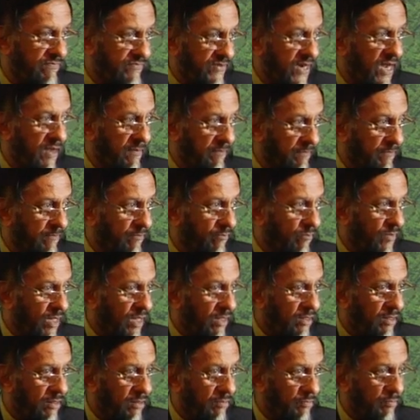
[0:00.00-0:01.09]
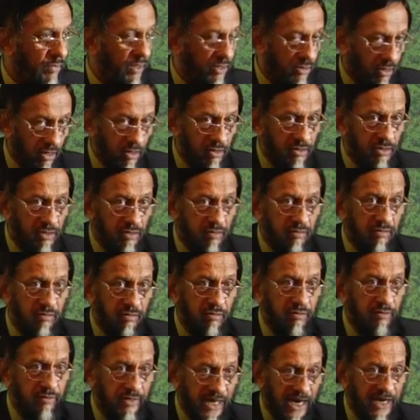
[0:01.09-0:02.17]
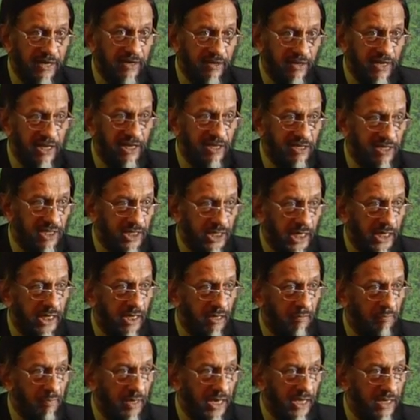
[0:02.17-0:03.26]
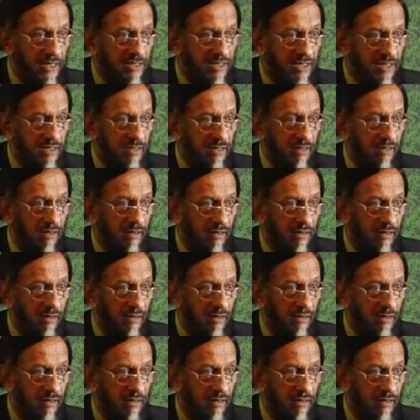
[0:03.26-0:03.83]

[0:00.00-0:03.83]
of time. Because REDD is taking place